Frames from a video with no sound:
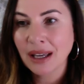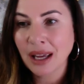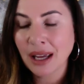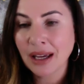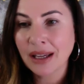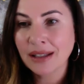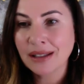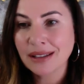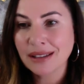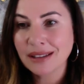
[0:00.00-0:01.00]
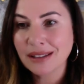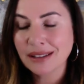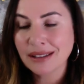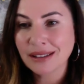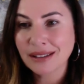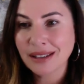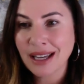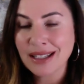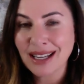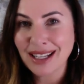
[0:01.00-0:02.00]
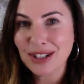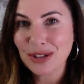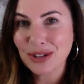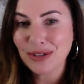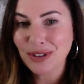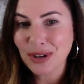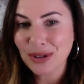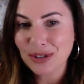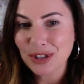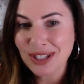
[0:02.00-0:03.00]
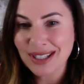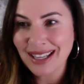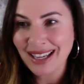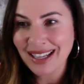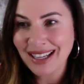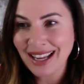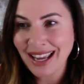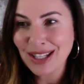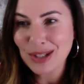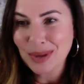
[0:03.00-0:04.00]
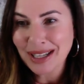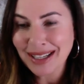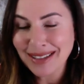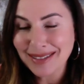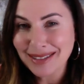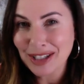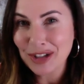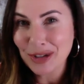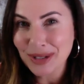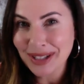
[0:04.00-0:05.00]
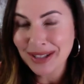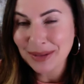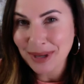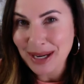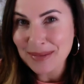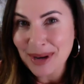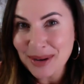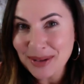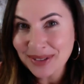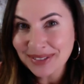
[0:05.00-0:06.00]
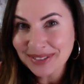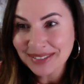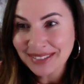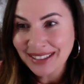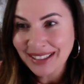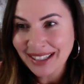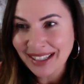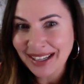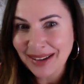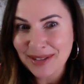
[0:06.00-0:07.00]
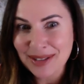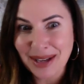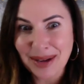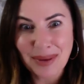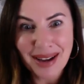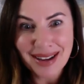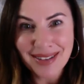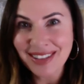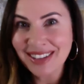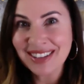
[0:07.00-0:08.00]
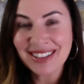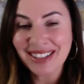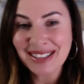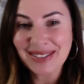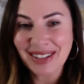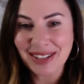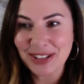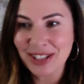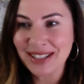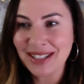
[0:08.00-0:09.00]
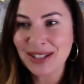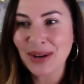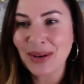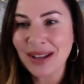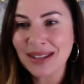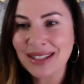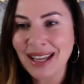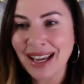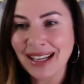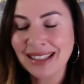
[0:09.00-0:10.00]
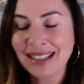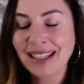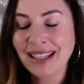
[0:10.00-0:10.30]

And as I answered the phone, she said, Hey, sweetie, did you see the rainbow? And I was like, What? What are you talking about? She says, Go outside.